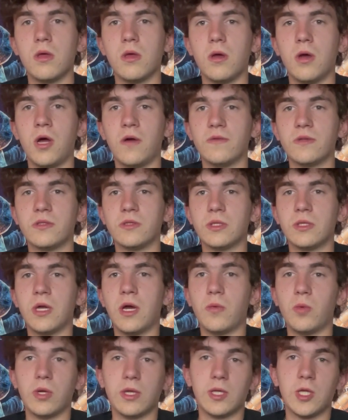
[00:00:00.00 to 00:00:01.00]
Obviously
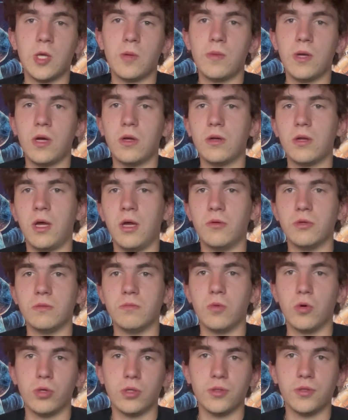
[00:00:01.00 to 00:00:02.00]
not when it came out. I was
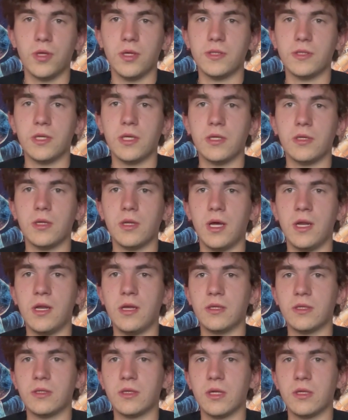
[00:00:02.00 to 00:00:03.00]
born in 2008. I
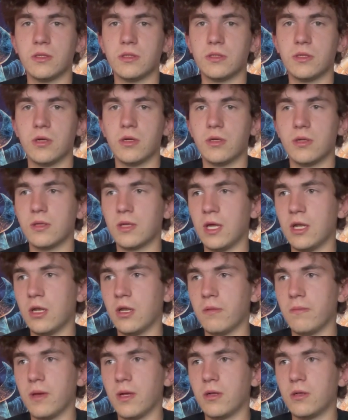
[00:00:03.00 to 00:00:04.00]
didn't start getting
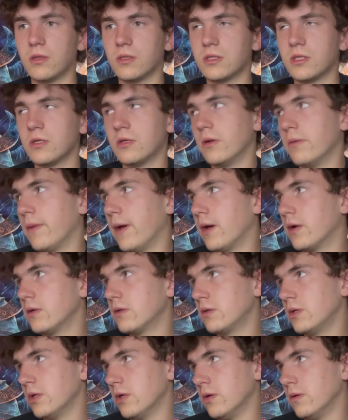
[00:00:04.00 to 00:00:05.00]
into metal until about,
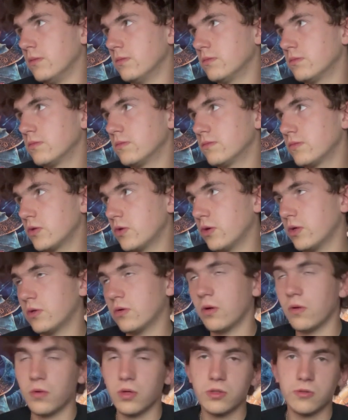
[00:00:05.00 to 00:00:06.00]
2021,